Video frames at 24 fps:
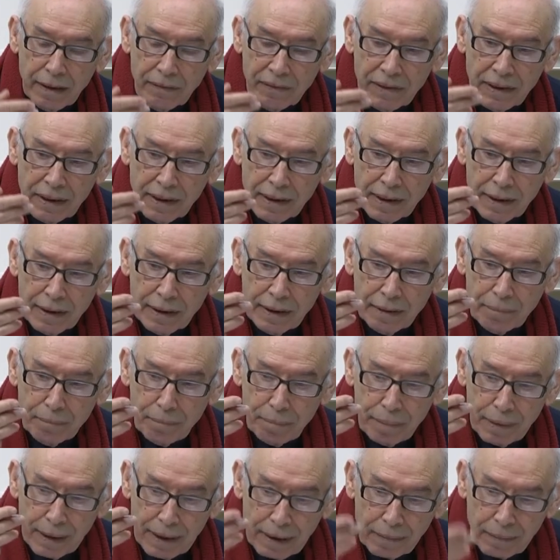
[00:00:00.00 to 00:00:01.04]
Africa
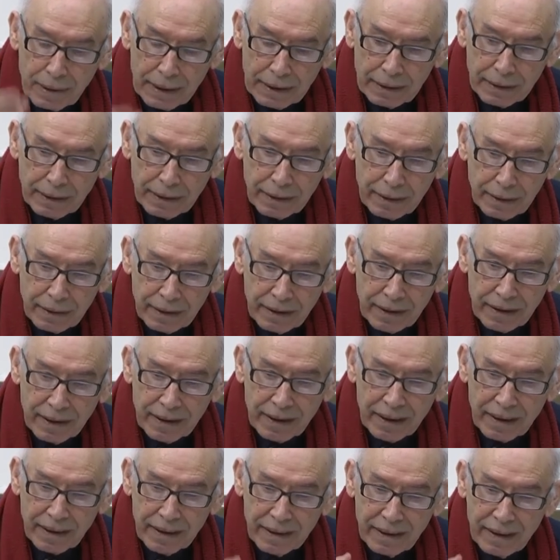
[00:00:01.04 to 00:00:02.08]
implement
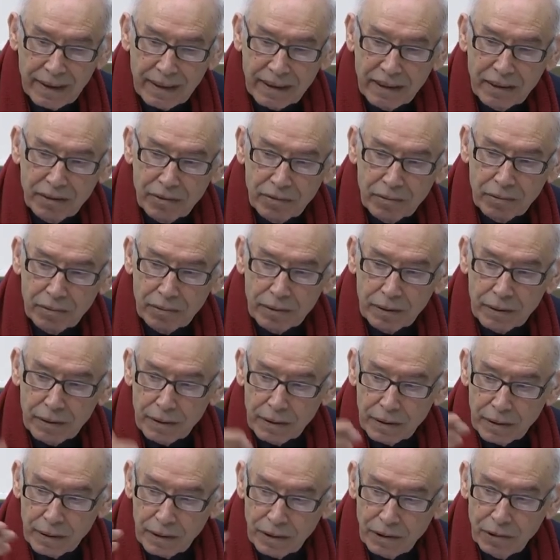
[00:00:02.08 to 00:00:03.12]
this, you know,
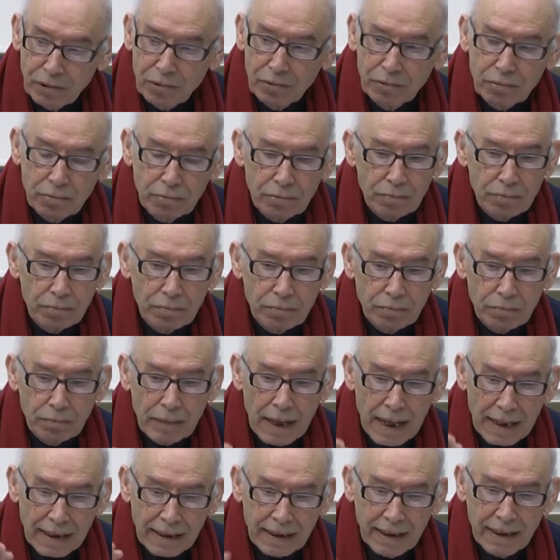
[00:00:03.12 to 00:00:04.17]
new
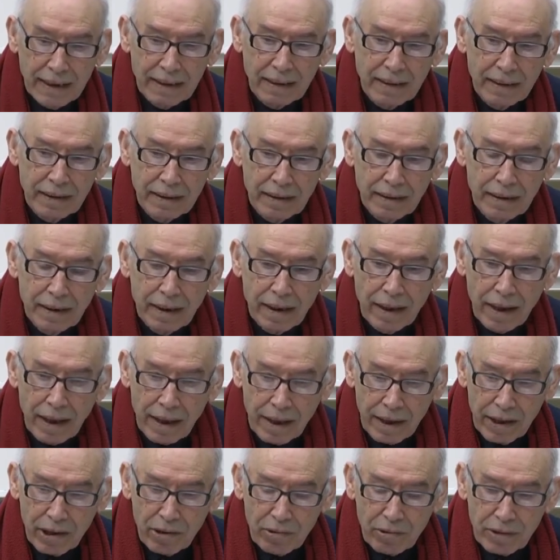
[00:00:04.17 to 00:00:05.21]
market
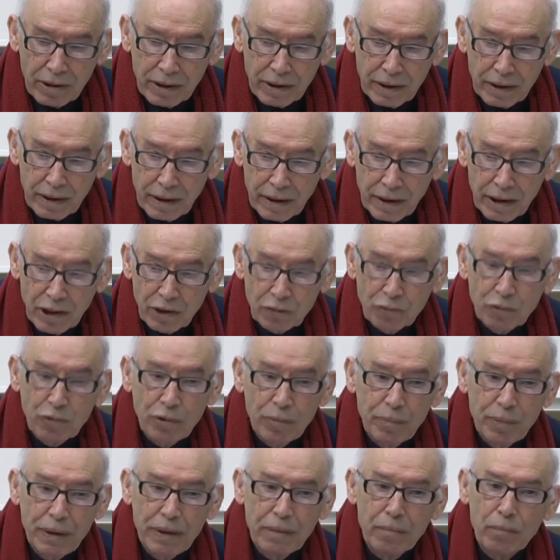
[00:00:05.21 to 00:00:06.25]
theory, it
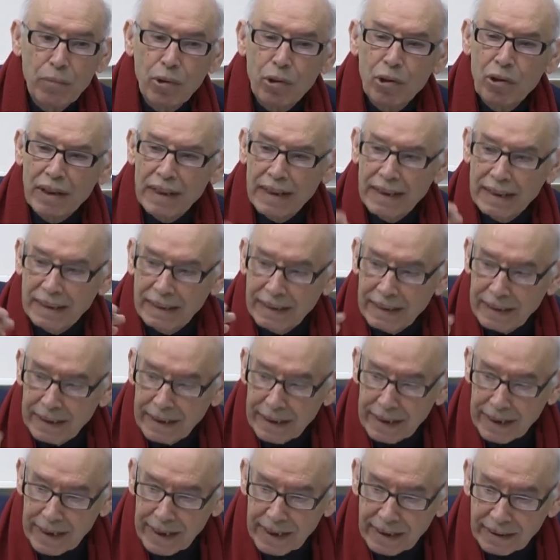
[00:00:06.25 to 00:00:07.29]
will be more
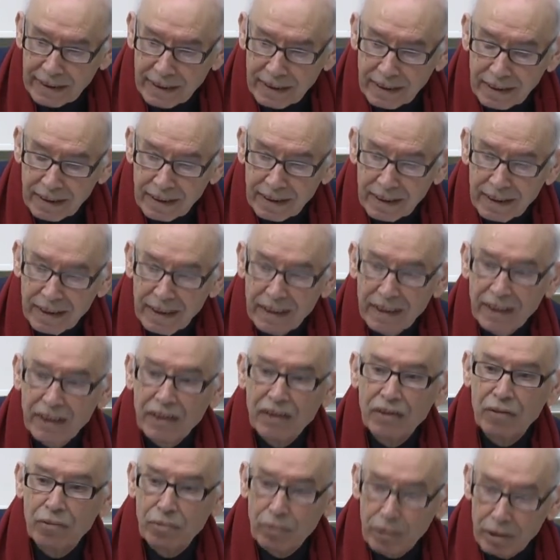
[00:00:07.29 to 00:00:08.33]
integrated
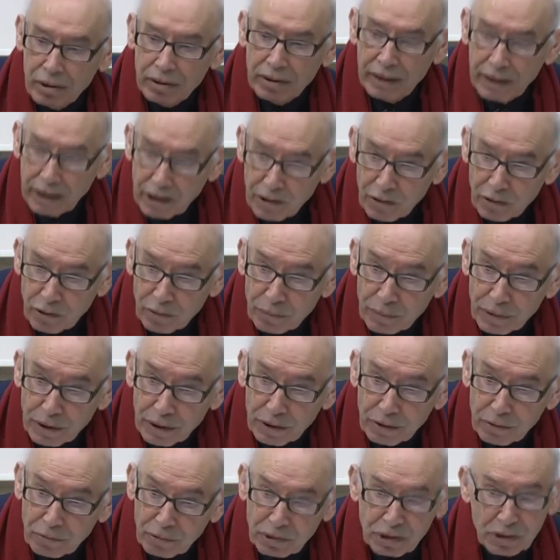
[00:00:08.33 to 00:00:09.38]
in the world
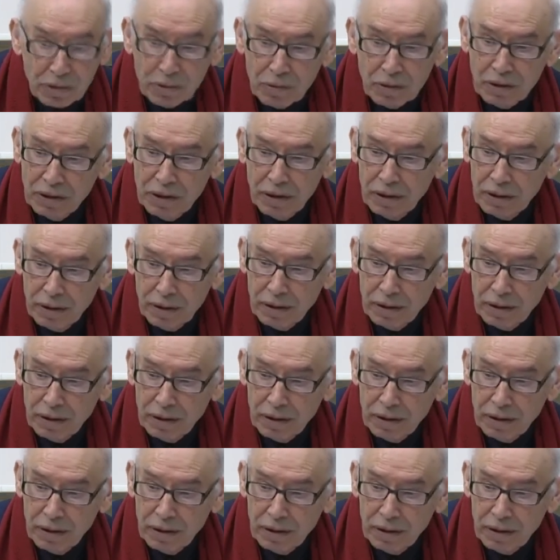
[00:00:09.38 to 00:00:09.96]
economy, which is not